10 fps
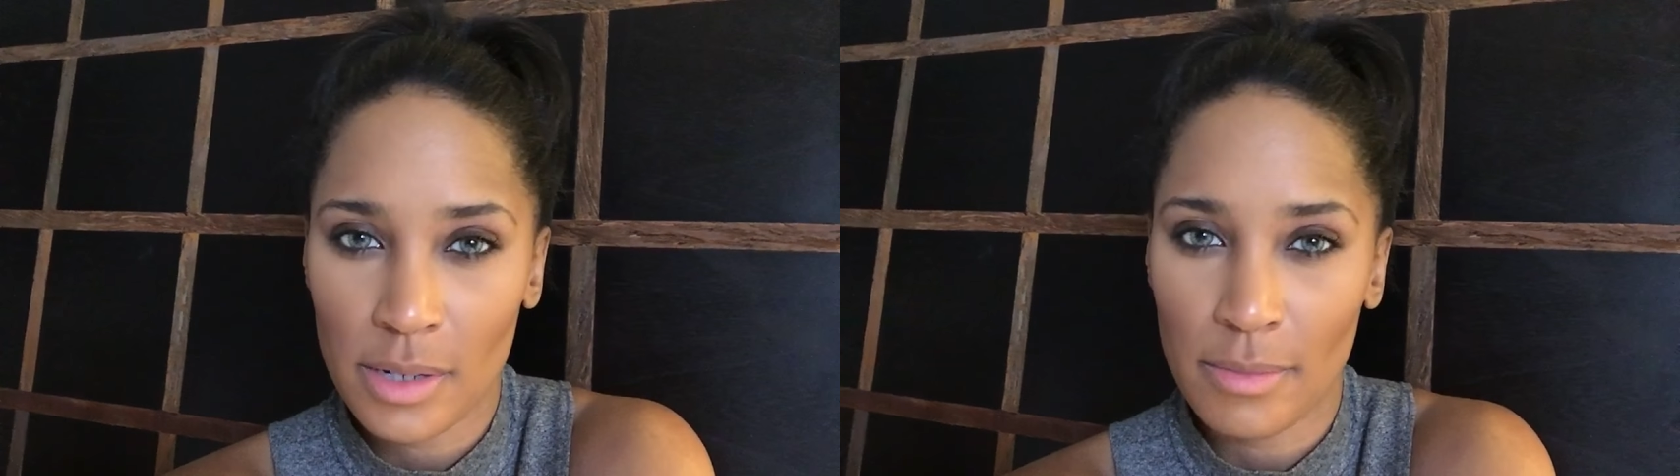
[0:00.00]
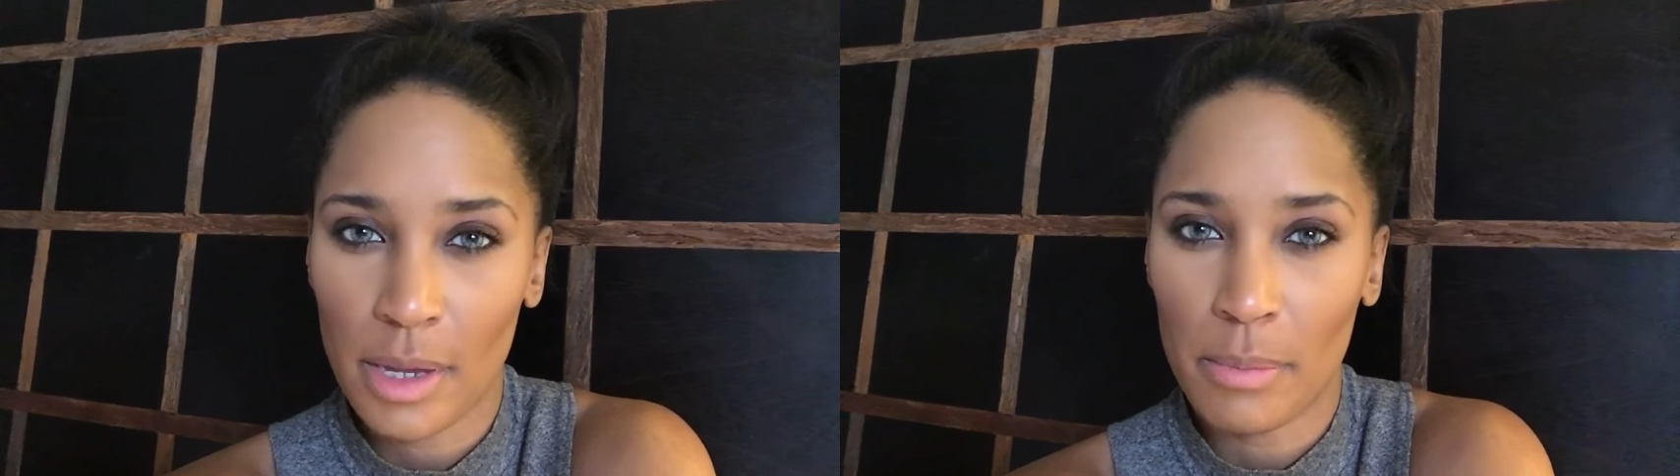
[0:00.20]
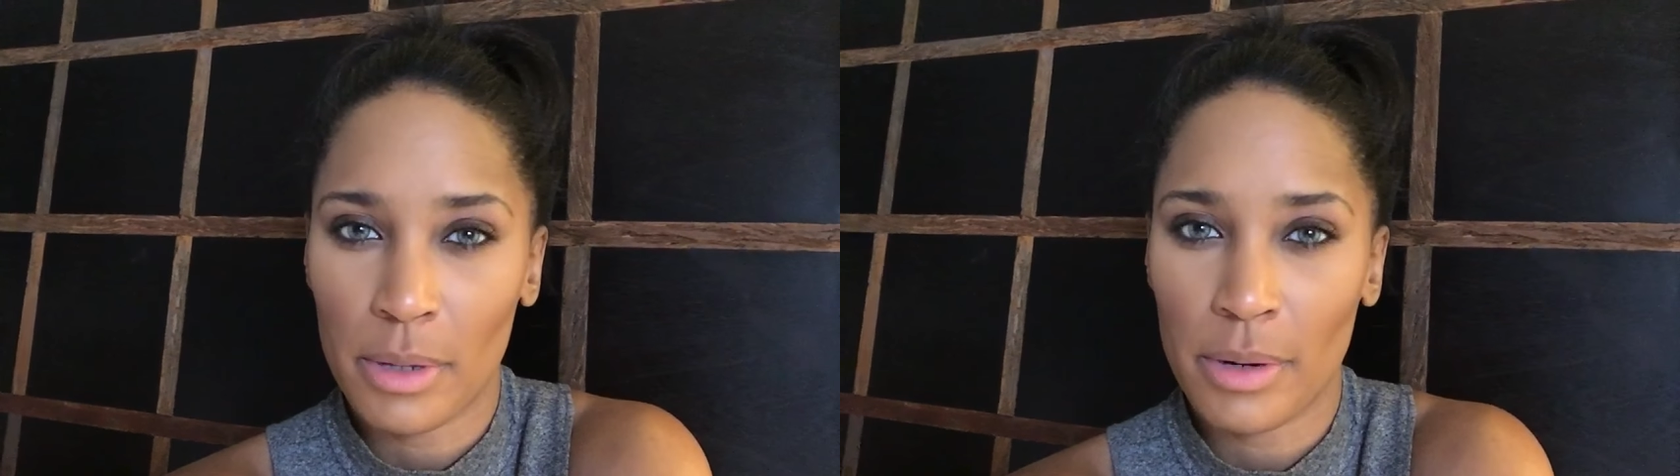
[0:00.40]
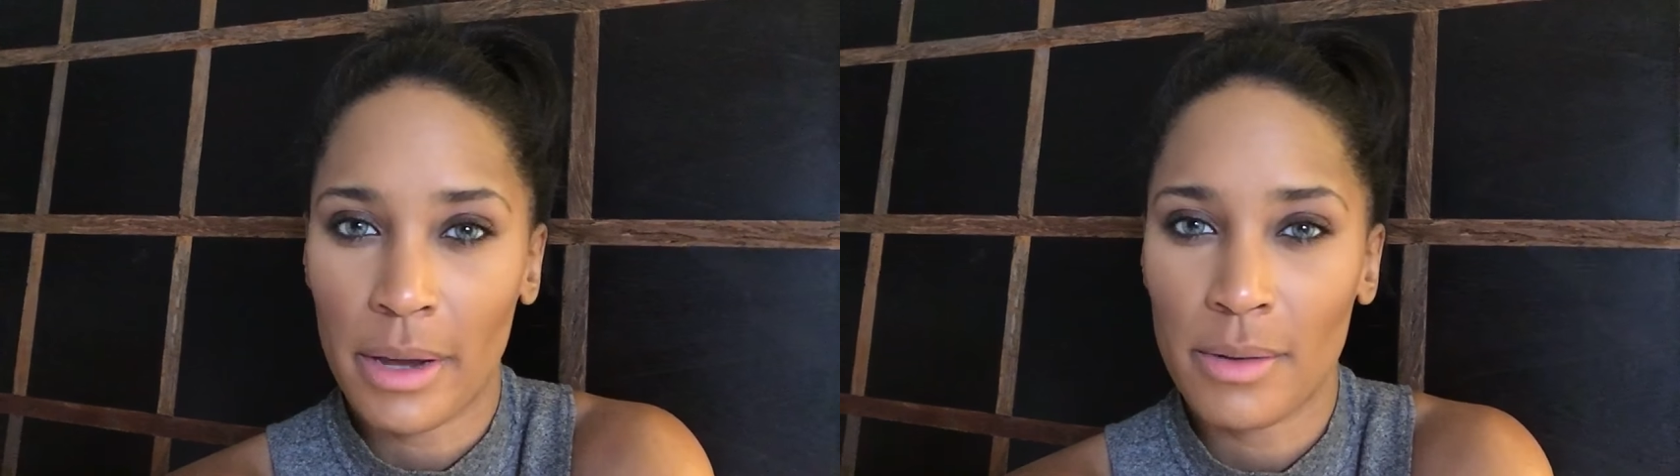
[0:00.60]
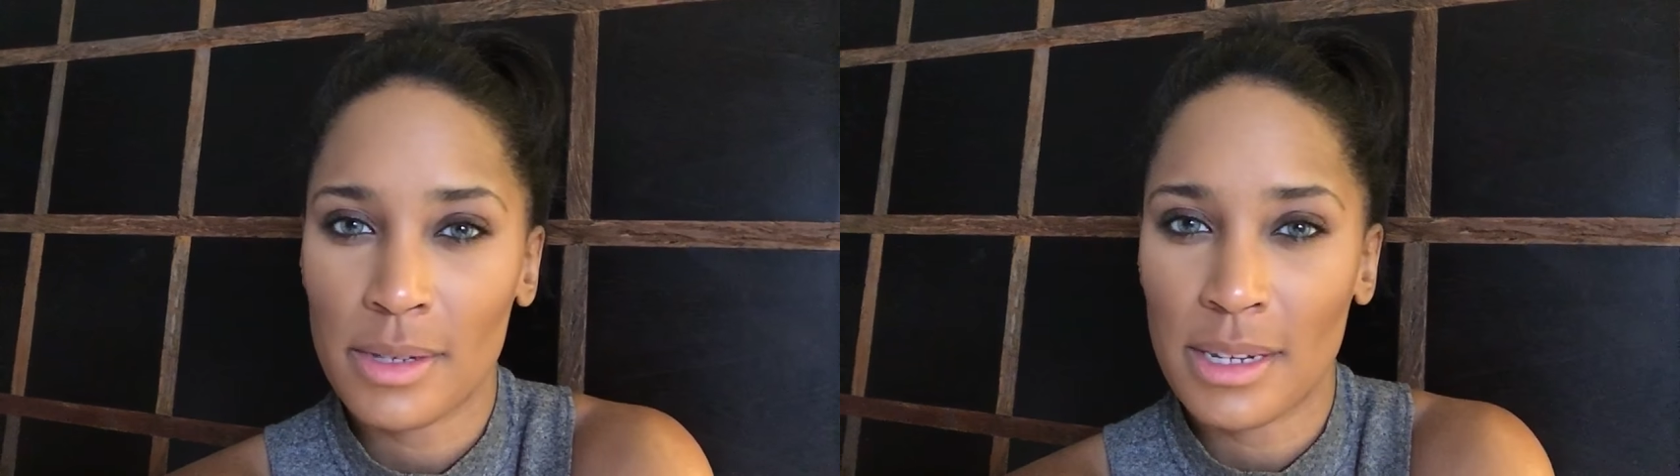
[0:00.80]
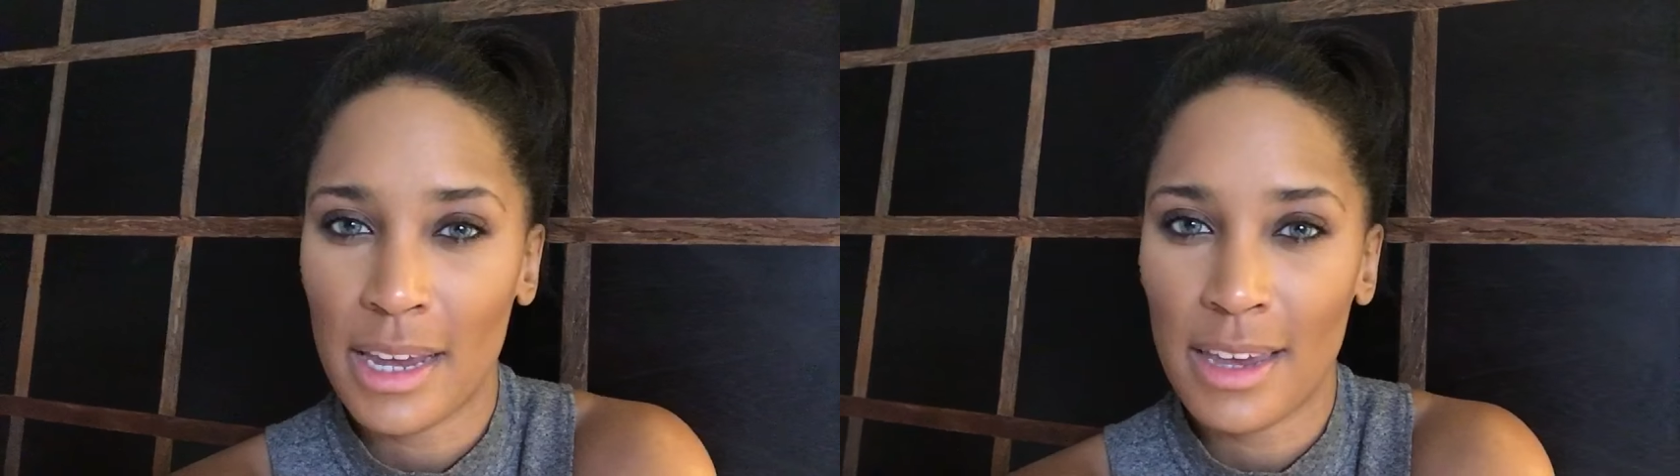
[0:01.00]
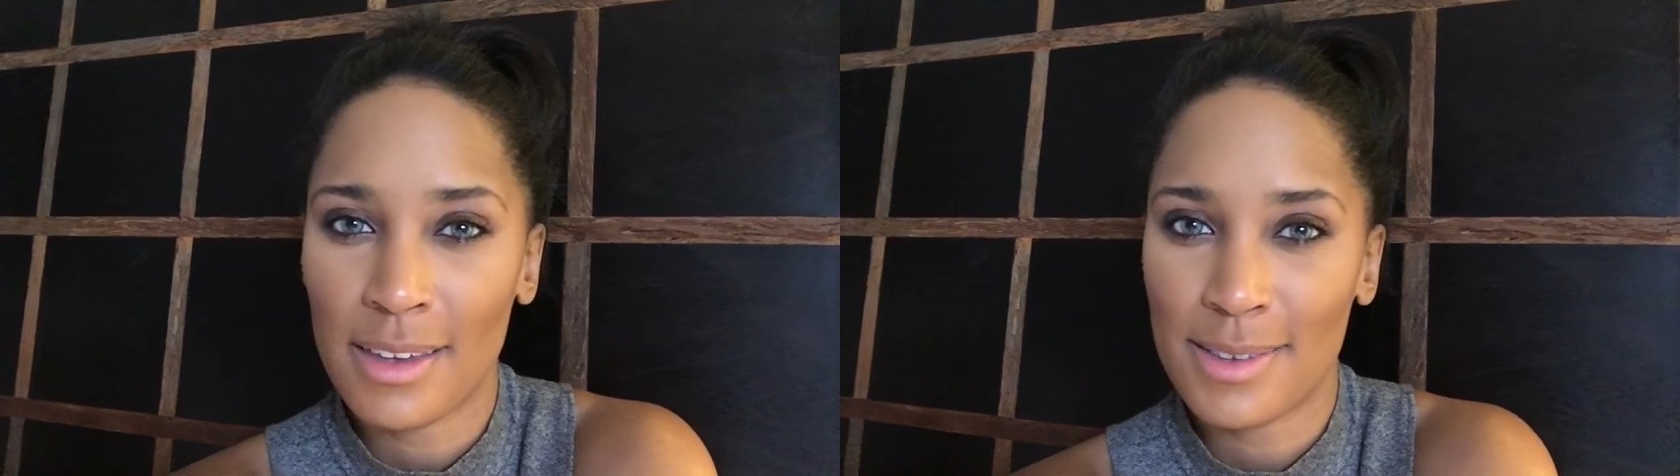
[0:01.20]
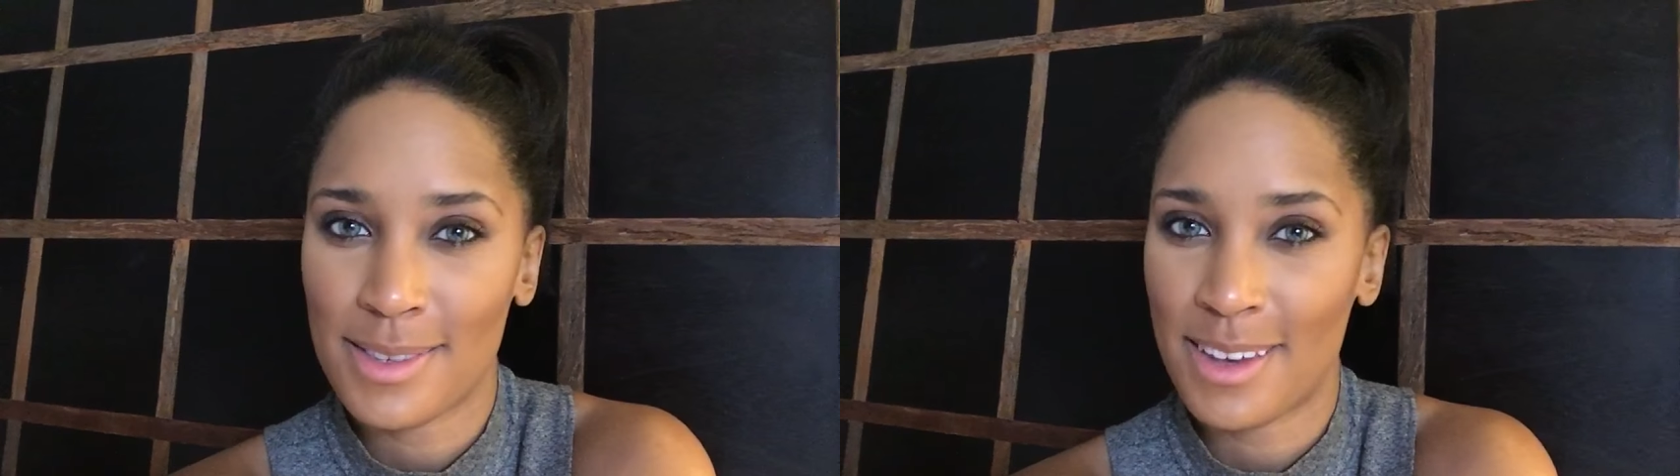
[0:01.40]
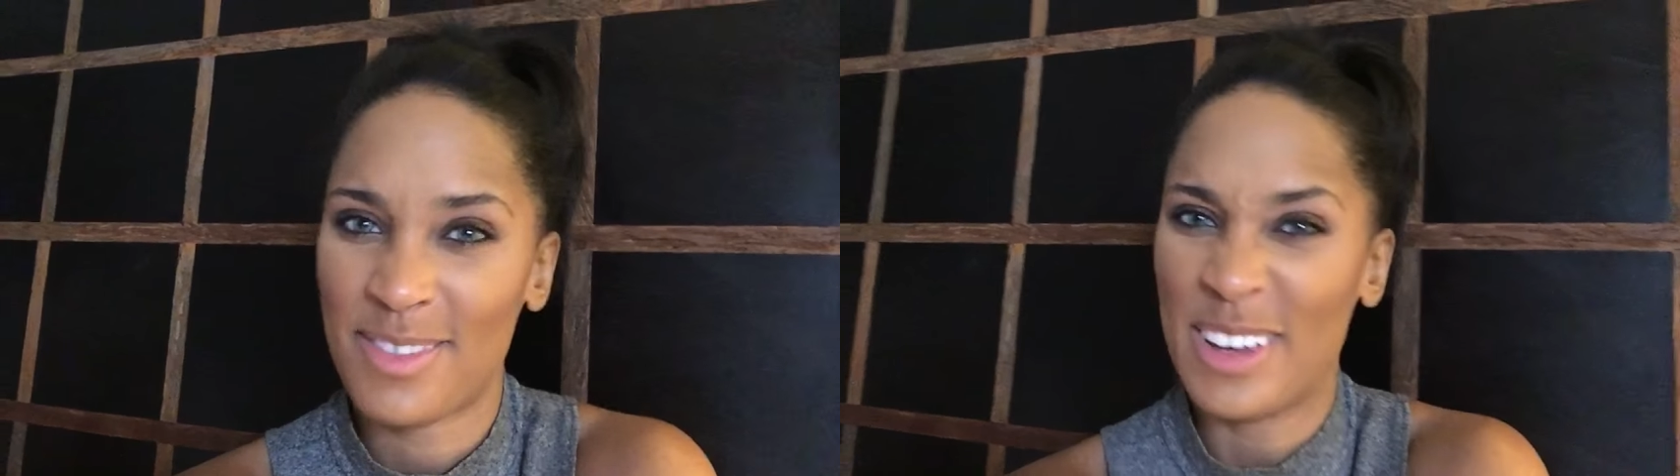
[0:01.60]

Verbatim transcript: and like blown out today because I